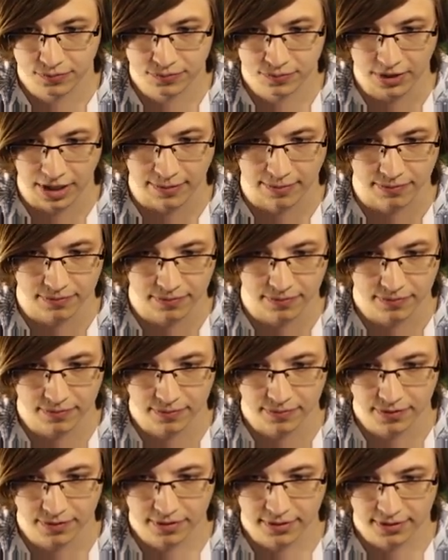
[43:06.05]
Like,
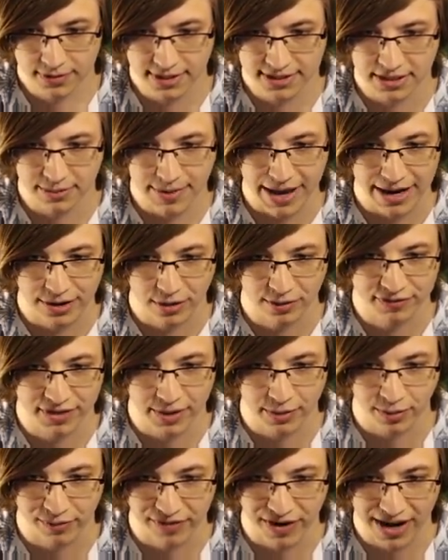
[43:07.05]
doesn't matter if they
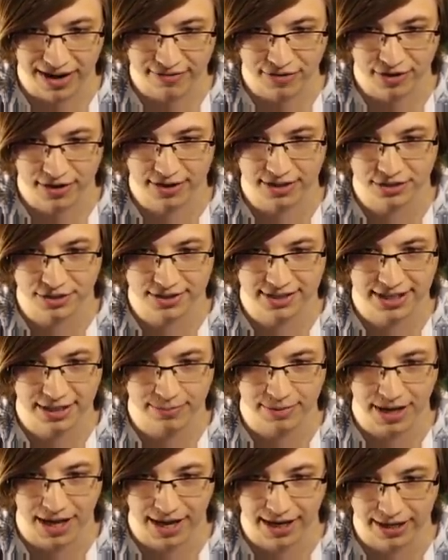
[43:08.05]
revive. They're going to just keep
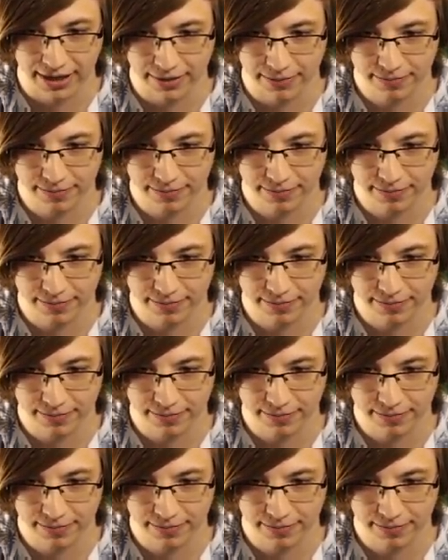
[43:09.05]
dying.